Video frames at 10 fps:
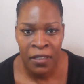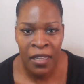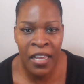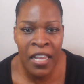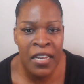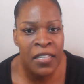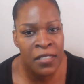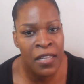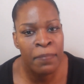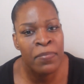eating
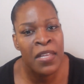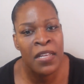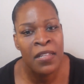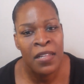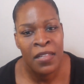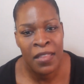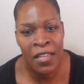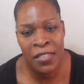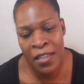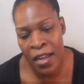something
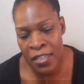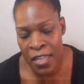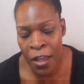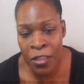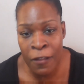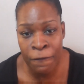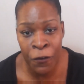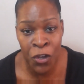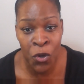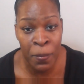that's not as healthy
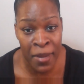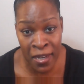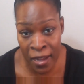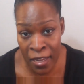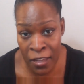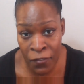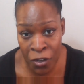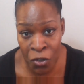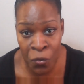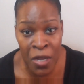for you or may not even
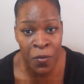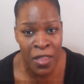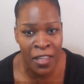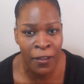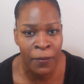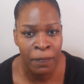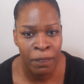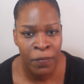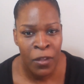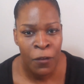agree with you.
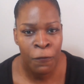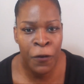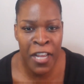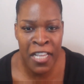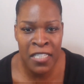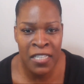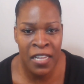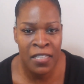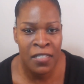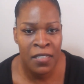For
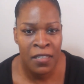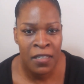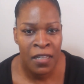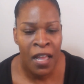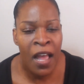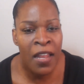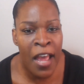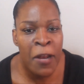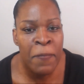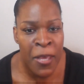instance, a
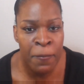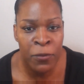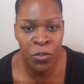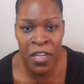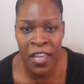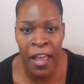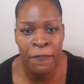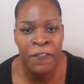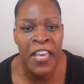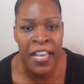lot of people drink
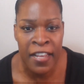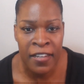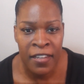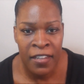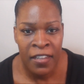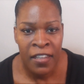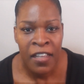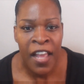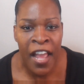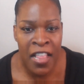caffeine
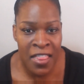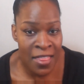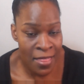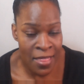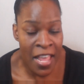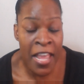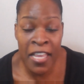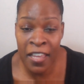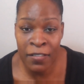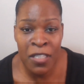and
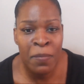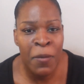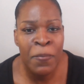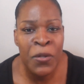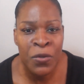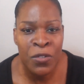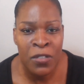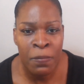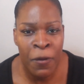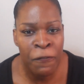it gives them a
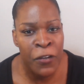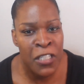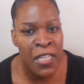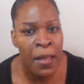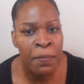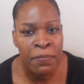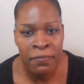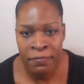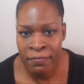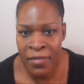boost, but for some,
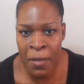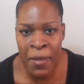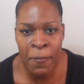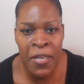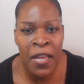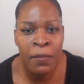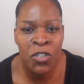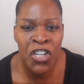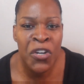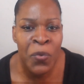they may become
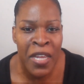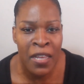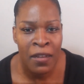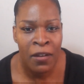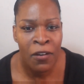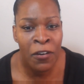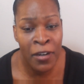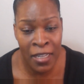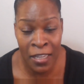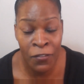jittery
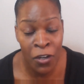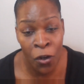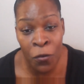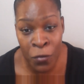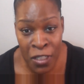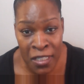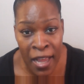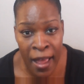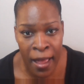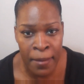or even over the top.